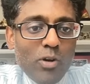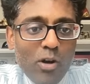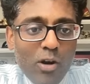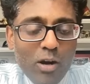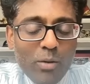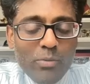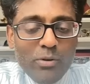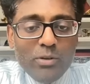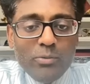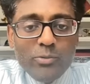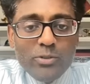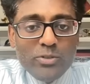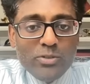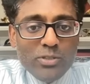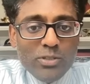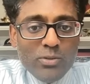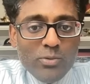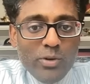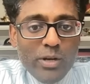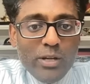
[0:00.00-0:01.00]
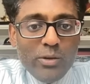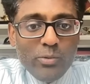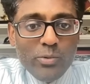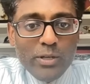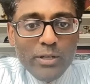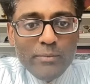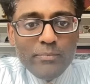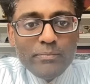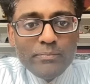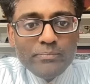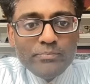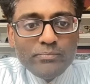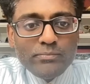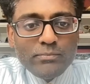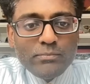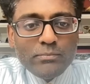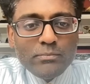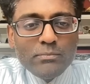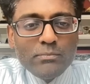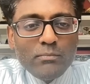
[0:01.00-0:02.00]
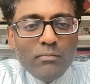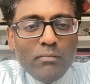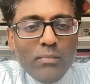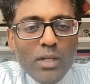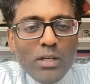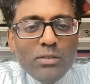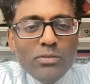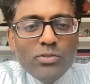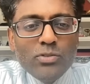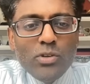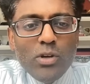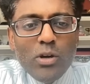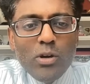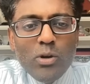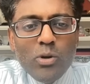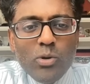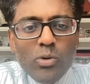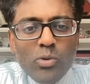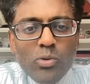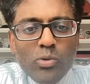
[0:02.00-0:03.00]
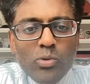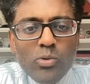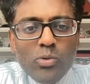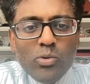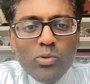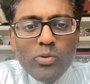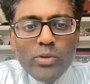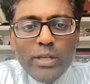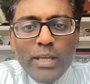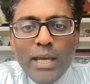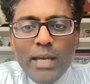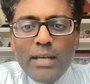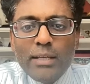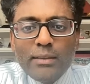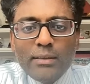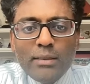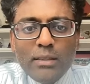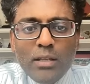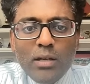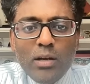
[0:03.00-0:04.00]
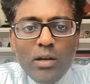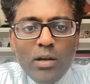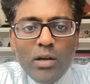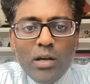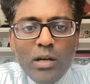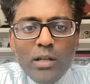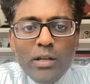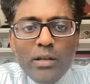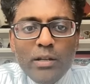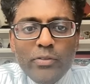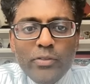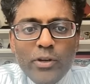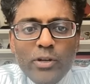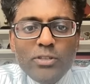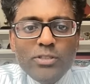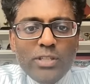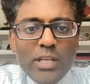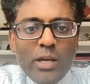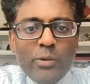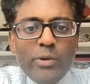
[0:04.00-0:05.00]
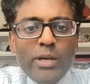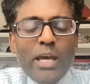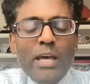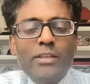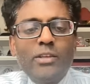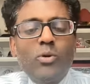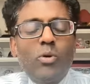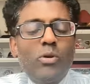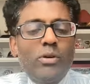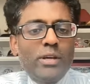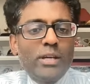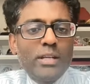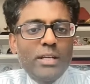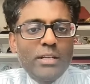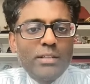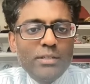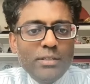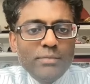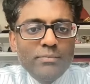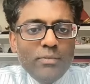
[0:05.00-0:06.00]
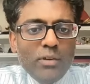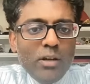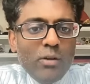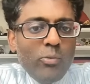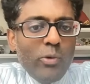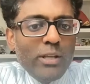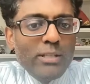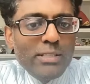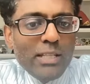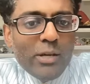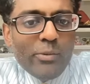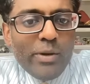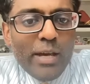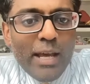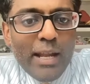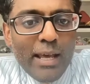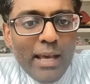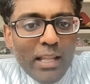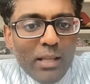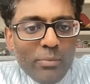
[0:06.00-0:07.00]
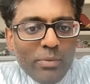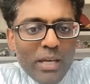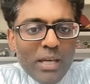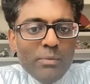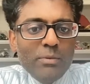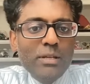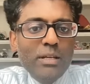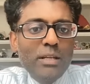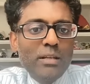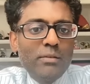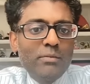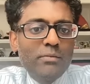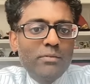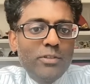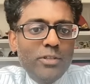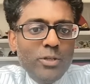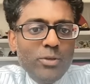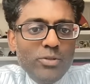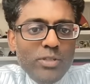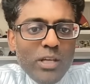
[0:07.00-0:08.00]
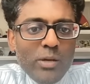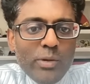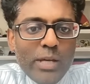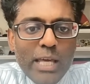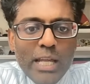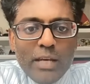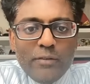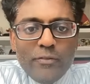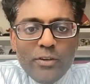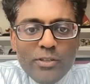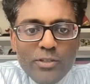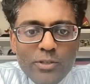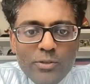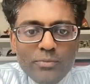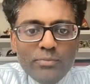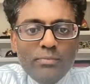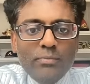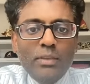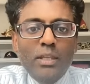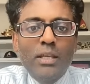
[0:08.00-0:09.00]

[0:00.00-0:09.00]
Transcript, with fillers: Auburn, which is a great win. So, yeah, on Thursday, we had the Oregon under. On Wednesday, we had Alabama. And on Tuesday, we had FSU.